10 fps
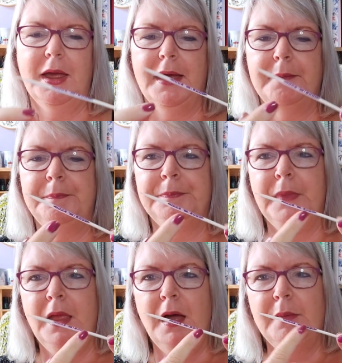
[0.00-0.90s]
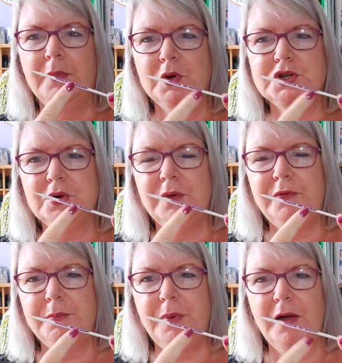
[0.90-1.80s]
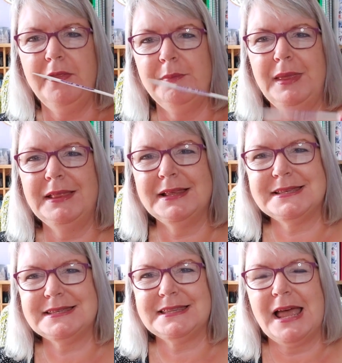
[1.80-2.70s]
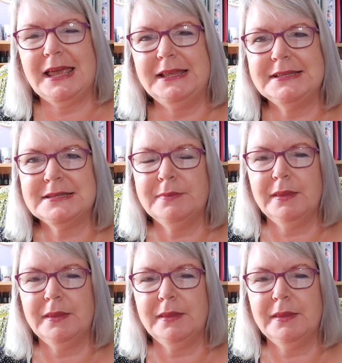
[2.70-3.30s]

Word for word: Um, I'm not sure if you buy them in the States,